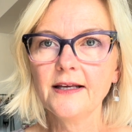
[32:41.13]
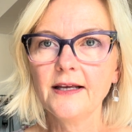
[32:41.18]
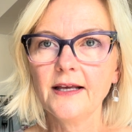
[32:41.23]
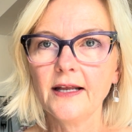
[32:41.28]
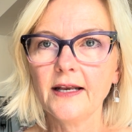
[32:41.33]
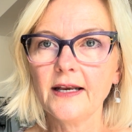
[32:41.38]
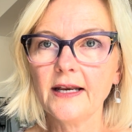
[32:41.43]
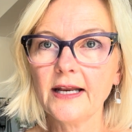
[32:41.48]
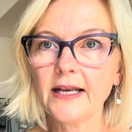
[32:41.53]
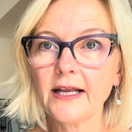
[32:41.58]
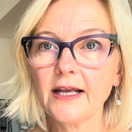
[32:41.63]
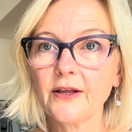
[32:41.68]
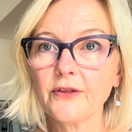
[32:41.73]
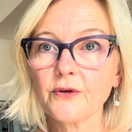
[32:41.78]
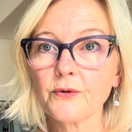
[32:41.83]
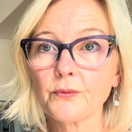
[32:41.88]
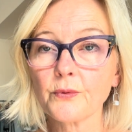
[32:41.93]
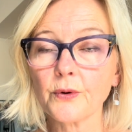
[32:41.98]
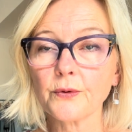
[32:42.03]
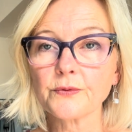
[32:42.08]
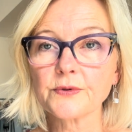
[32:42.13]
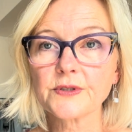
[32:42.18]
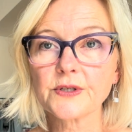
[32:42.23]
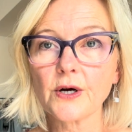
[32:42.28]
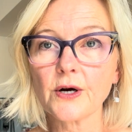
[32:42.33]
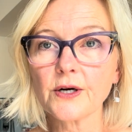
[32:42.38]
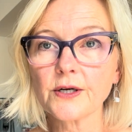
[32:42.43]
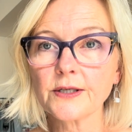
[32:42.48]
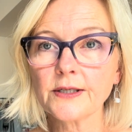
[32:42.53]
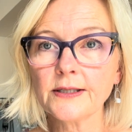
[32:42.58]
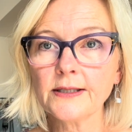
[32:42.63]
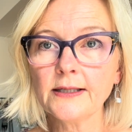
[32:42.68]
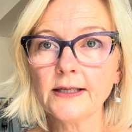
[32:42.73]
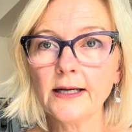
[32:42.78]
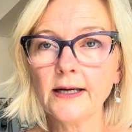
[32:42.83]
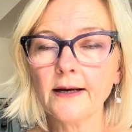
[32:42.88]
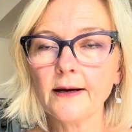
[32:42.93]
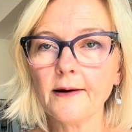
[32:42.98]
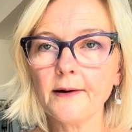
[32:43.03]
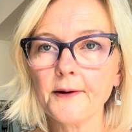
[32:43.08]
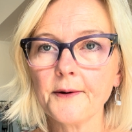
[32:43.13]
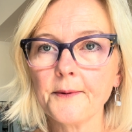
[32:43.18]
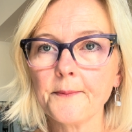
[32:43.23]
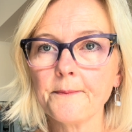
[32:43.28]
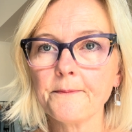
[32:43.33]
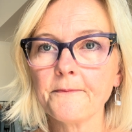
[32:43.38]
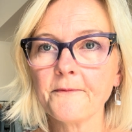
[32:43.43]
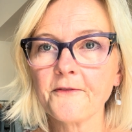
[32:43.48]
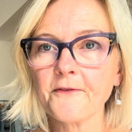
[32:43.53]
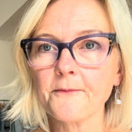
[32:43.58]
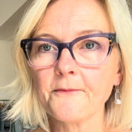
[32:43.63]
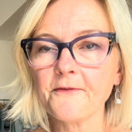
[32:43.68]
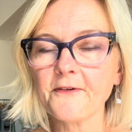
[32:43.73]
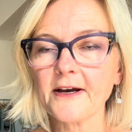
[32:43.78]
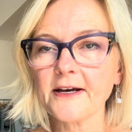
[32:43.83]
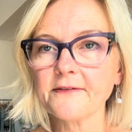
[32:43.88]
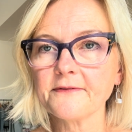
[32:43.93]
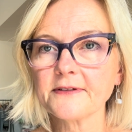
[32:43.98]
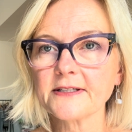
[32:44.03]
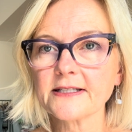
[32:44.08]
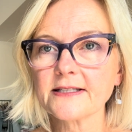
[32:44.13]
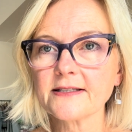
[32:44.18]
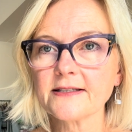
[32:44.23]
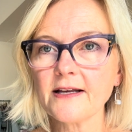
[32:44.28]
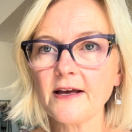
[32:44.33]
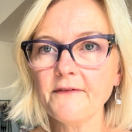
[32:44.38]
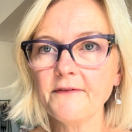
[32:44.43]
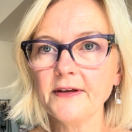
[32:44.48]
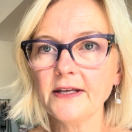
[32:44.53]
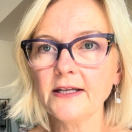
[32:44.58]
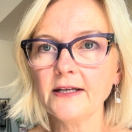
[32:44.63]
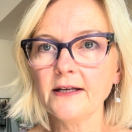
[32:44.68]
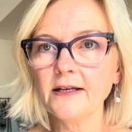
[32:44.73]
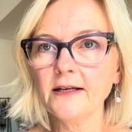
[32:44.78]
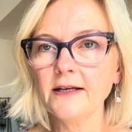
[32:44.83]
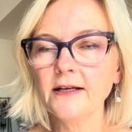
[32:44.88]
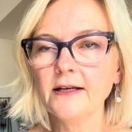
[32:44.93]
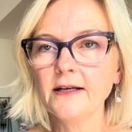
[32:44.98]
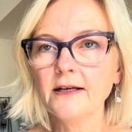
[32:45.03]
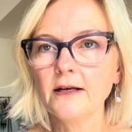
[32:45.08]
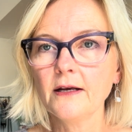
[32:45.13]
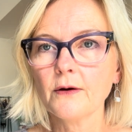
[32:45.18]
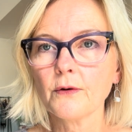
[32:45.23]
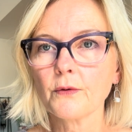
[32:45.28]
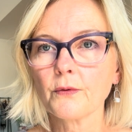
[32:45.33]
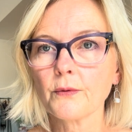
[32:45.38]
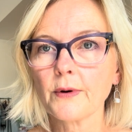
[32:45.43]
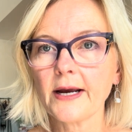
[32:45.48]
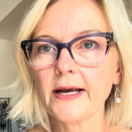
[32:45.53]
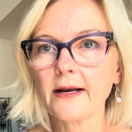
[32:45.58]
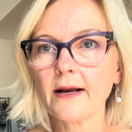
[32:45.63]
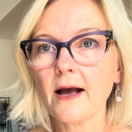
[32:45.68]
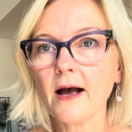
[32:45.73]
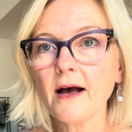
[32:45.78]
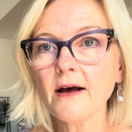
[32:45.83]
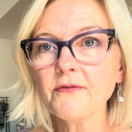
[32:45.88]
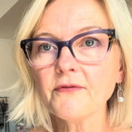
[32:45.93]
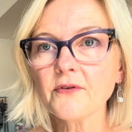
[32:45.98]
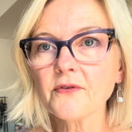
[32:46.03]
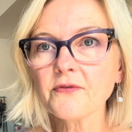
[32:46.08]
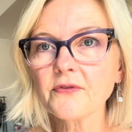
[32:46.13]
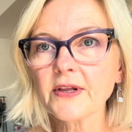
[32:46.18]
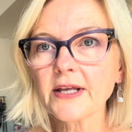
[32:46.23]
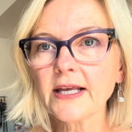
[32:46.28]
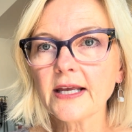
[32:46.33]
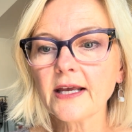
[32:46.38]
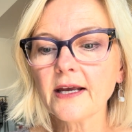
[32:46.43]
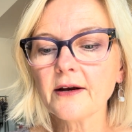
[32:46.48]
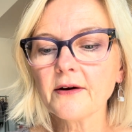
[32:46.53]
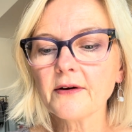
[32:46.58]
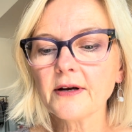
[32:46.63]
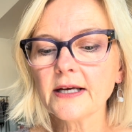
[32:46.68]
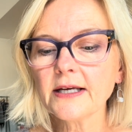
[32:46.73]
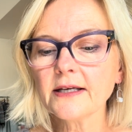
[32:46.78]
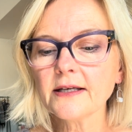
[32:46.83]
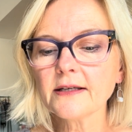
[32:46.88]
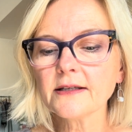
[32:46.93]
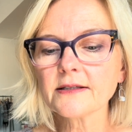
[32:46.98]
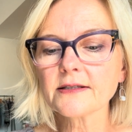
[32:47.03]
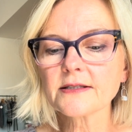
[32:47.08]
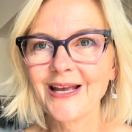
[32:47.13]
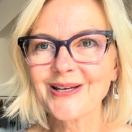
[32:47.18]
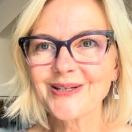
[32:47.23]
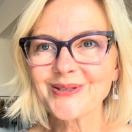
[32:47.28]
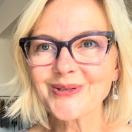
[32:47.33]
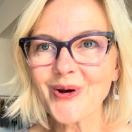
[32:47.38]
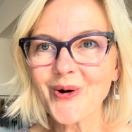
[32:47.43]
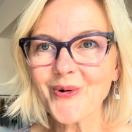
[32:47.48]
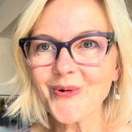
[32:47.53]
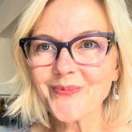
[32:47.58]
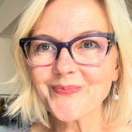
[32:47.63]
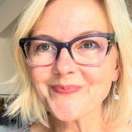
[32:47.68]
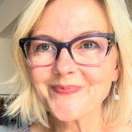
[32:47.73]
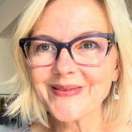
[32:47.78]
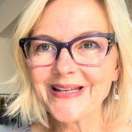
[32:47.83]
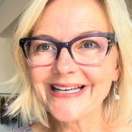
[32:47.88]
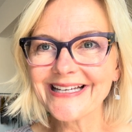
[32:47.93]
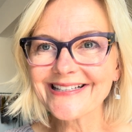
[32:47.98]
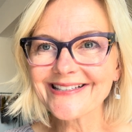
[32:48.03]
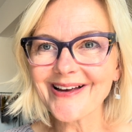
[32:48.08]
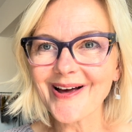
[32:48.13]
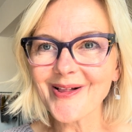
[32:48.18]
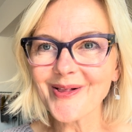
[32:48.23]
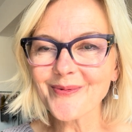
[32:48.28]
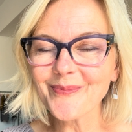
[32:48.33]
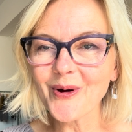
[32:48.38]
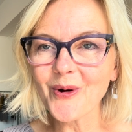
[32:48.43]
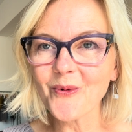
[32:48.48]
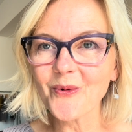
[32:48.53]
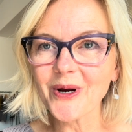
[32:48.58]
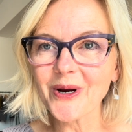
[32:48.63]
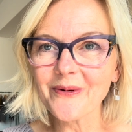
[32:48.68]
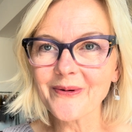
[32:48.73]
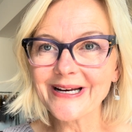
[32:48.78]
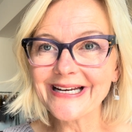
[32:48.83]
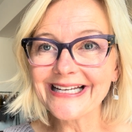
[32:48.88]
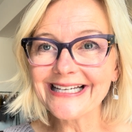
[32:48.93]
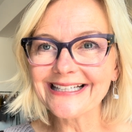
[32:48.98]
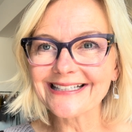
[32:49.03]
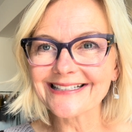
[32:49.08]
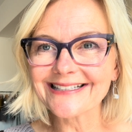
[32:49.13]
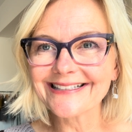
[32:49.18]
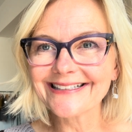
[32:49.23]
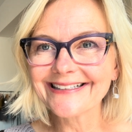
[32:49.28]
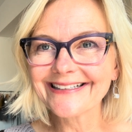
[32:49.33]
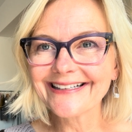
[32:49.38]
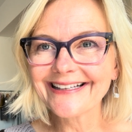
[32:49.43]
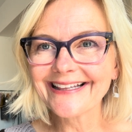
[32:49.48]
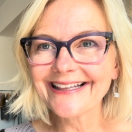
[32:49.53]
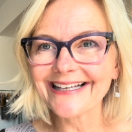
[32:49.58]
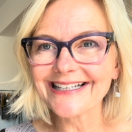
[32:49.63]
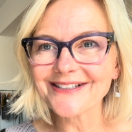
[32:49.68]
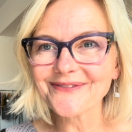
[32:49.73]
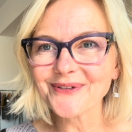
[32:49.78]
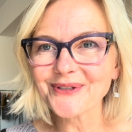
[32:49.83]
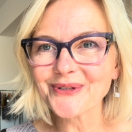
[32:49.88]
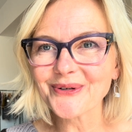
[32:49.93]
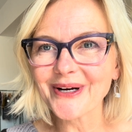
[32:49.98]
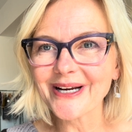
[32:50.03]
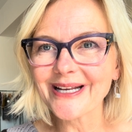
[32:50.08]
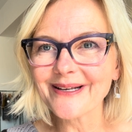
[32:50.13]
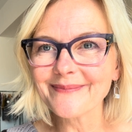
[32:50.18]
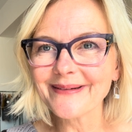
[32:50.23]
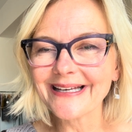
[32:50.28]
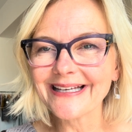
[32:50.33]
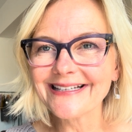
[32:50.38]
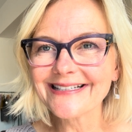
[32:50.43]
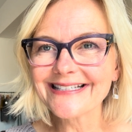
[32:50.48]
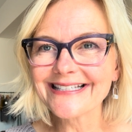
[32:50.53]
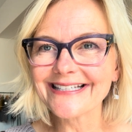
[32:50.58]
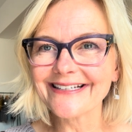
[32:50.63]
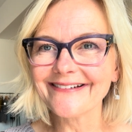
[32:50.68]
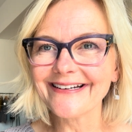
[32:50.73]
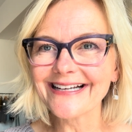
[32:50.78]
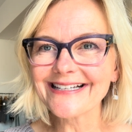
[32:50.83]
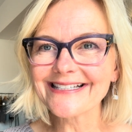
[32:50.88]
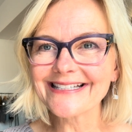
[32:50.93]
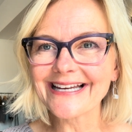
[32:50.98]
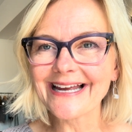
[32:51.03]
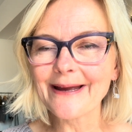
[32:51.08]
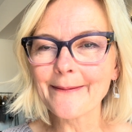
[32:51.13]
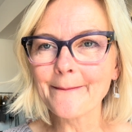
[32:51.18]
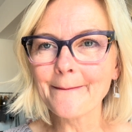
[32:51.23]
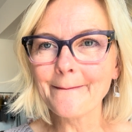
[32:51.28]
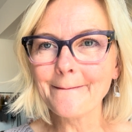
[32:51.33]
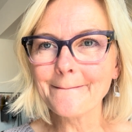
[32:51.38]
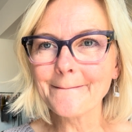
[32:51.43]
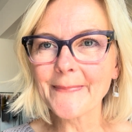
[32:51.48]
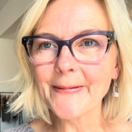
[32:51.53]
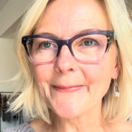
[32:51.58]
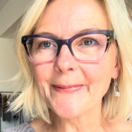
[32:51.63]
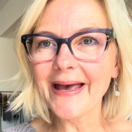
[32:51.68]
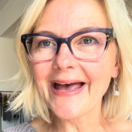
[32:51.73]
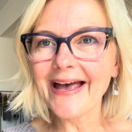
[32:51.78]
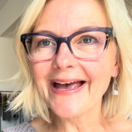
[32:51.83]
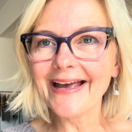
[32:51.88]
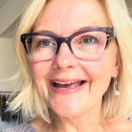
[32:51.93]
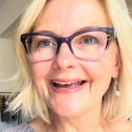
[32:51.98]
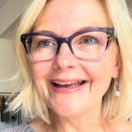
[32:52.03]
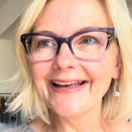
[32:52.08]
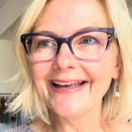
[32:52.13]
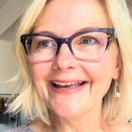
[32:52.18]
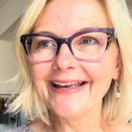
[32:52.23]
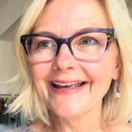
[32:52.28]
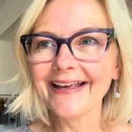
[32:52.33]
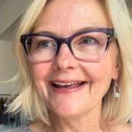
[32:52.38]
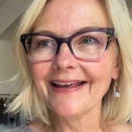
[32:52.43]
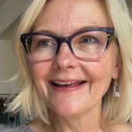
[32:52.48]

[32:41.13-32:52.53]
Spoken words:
knitting in the Rose Garden from 5 to 7, right off of Lake Harriet. So it's all about where we knit. Thanks for joining me. See you next time. Bye-bye.